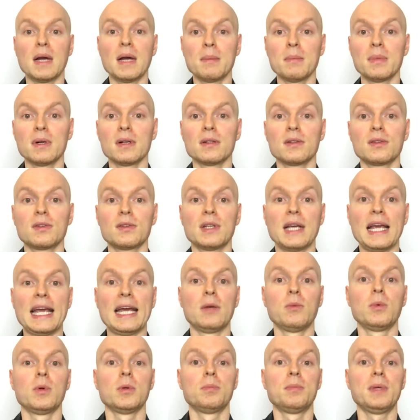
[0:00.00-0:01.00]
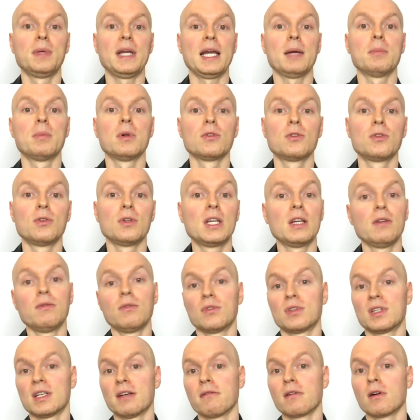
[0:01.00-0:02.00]
members, and we'd be able to give you
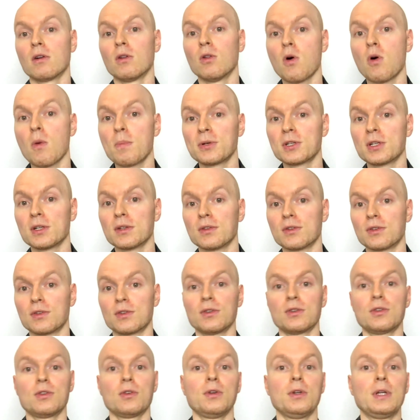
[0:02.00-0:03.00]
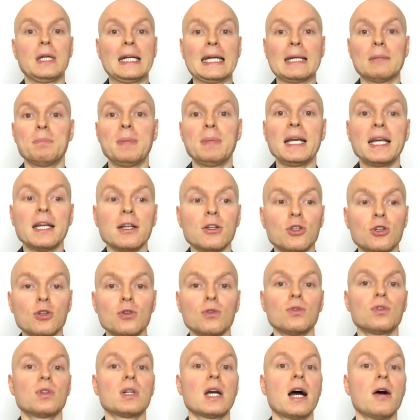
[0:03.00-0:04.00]
several options so you can pick and
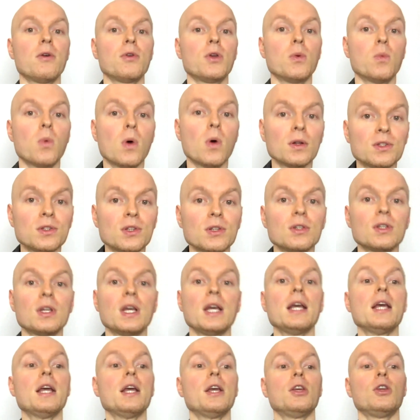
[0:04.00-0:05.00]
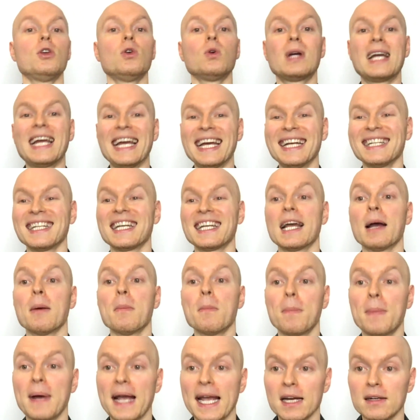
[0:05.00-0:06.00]
choose how you want it. You can
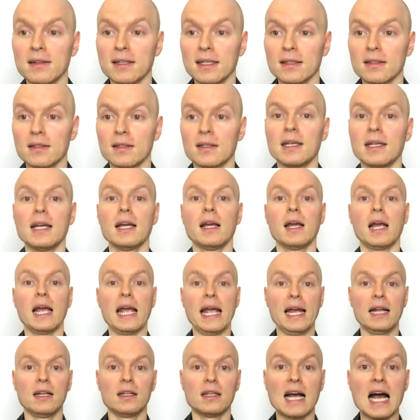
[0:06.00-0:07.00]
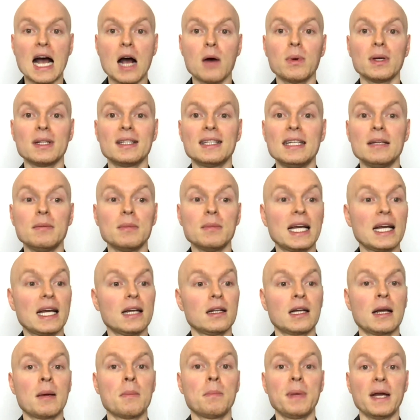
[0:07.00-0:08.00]
compare it, and our team can
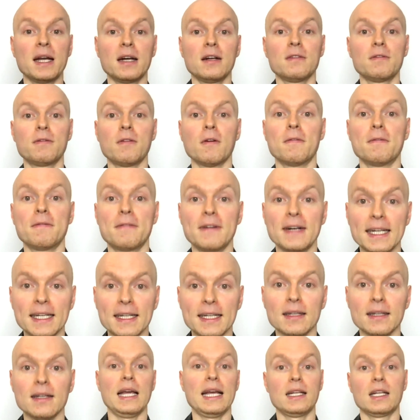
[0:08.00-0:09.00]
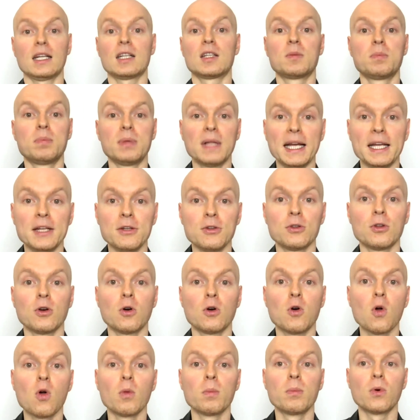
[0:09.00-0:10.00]
compare it for free and explain you the
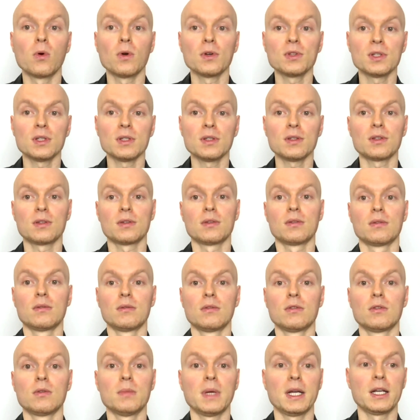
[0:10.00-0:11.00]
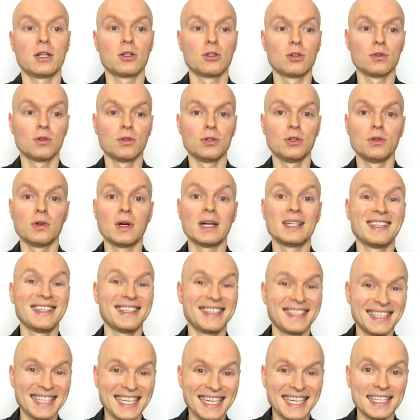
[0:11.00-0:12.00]
whole process to make sure you
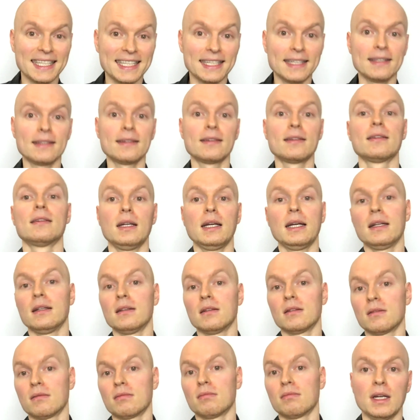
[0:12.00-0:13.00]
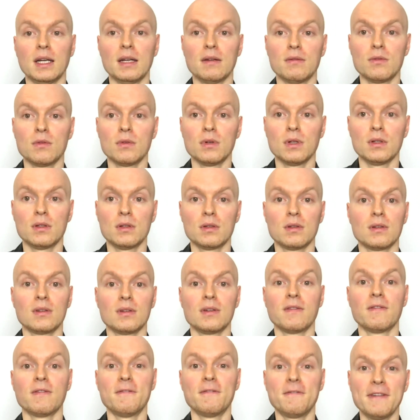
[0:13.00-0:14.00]
understand it and avoid
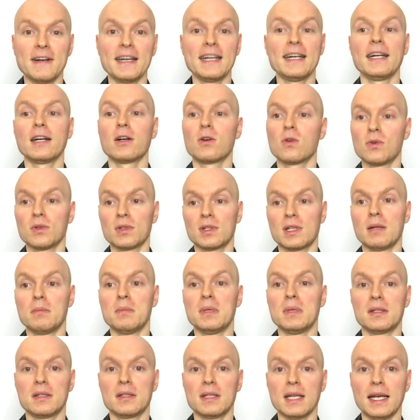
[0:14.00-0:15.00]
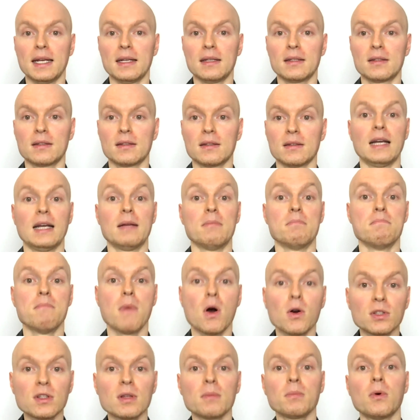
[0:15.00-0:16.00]
very costly mistakes. And
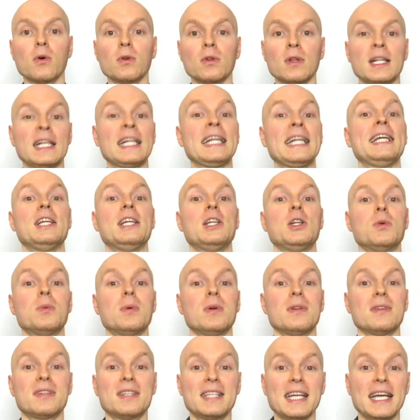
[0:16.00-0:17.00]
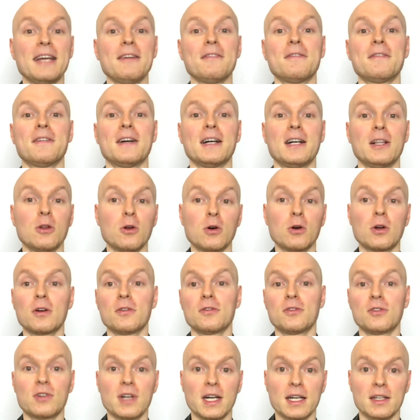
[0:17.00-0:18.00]
most importantly, you will save a lot of
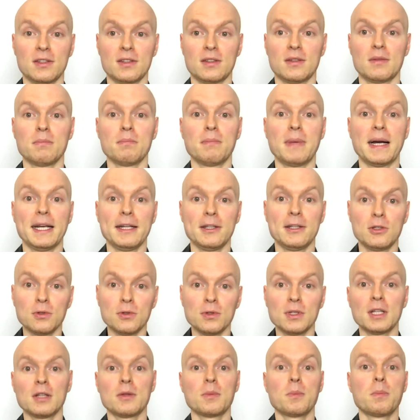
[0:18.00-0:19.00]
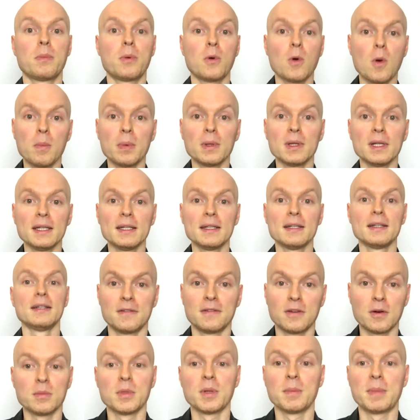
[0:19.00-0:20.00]
stress by doing it properly
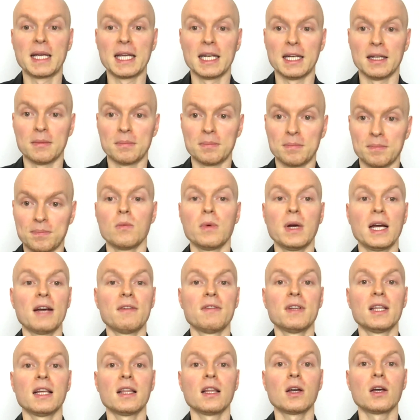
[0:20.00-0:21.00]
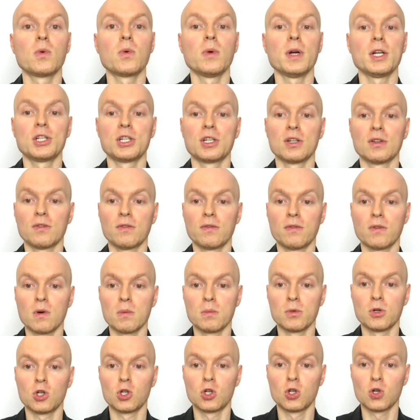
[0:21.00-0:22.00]
from the beginning. We have another question
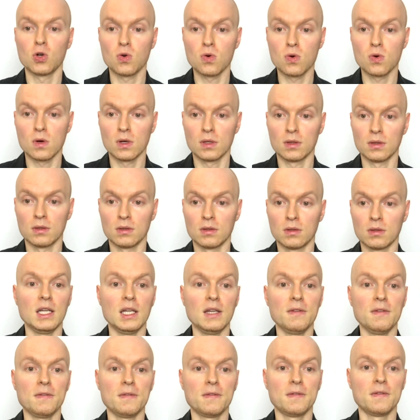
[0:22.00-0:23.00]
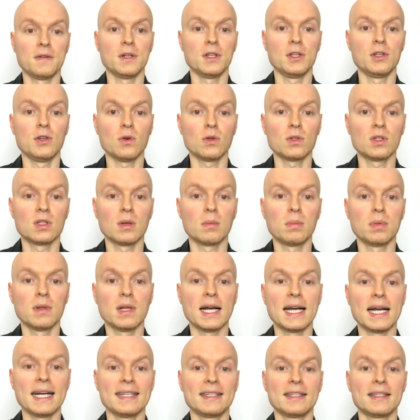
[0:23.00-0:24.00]
from Sean. If your
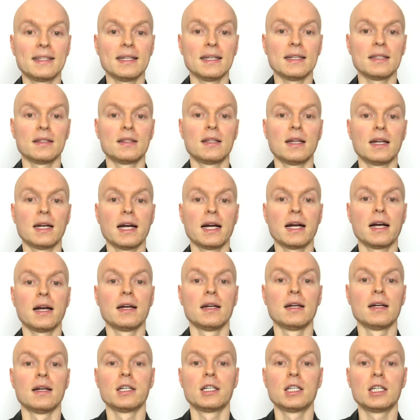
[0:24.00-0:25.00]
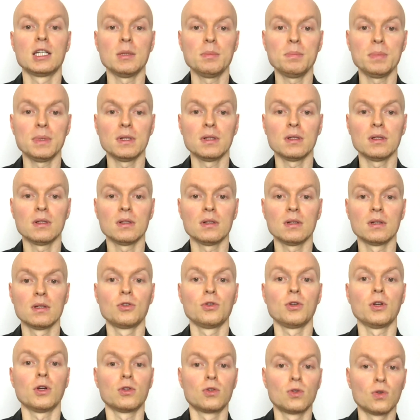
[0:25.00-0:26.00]
supplier says there are shipping
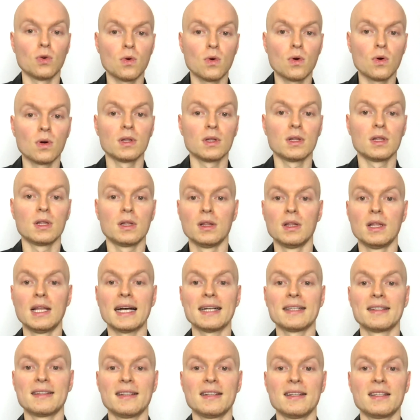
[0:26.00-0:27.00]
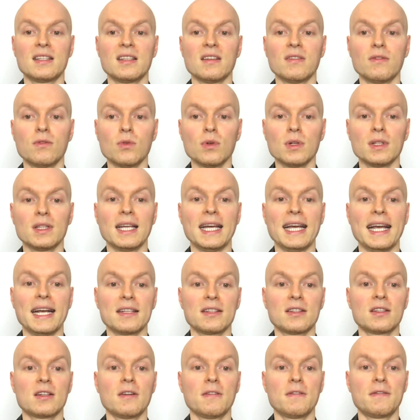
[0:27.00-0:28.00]
to your door, does this avoid the
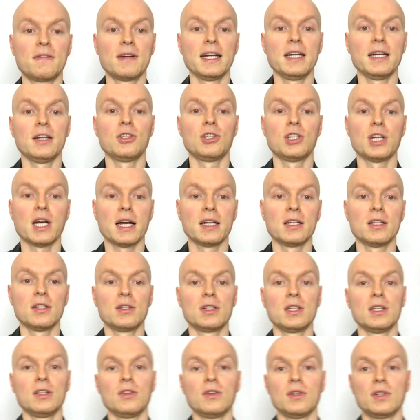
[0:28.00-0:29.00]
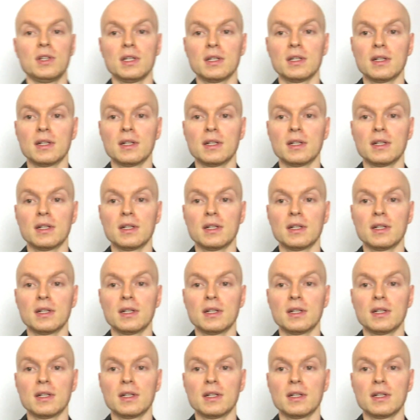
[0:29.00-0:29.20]
extra freight charges in New